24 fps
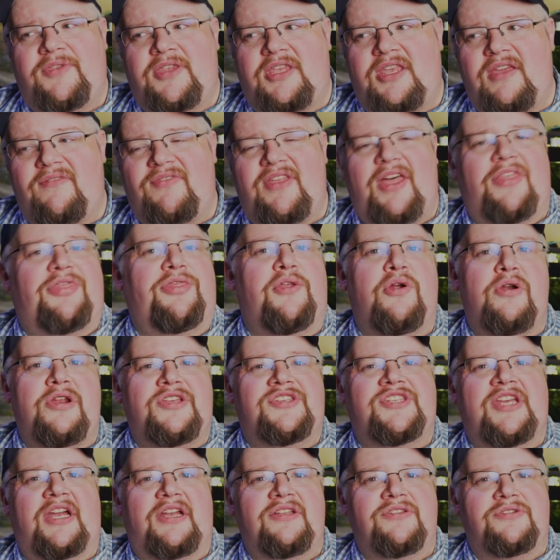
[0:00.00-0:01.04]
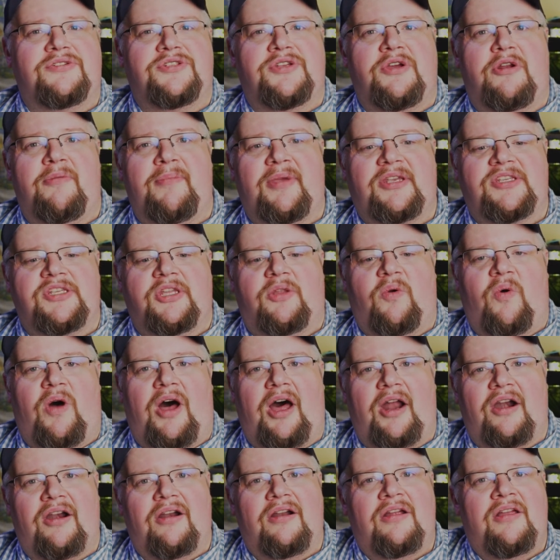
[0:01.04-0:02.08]
give that 30 seconds or so to mix in the
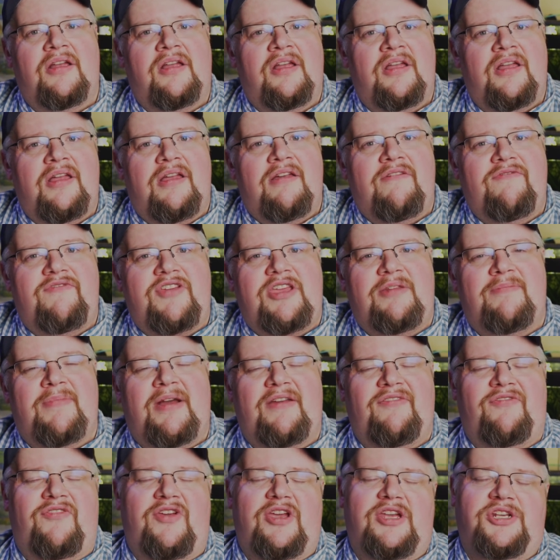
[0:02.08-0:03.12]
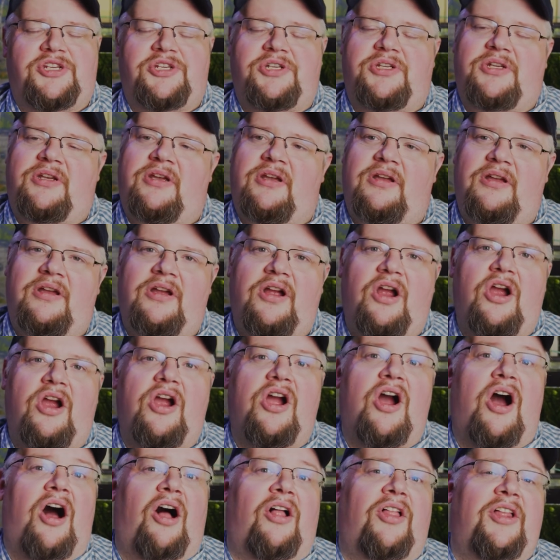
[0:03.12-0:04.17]
water, feed my fish,
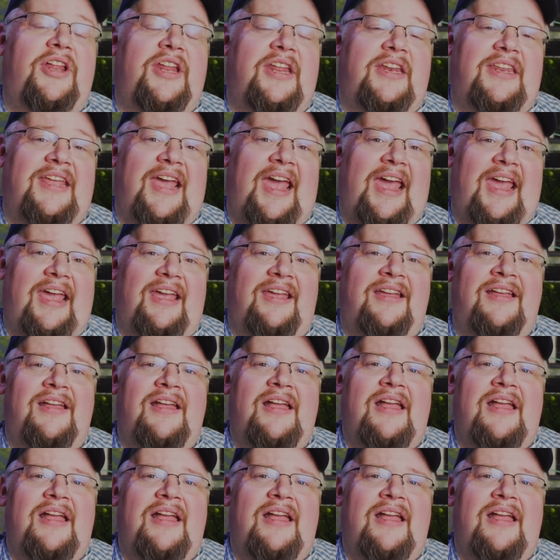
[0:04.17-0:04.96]
call it a day.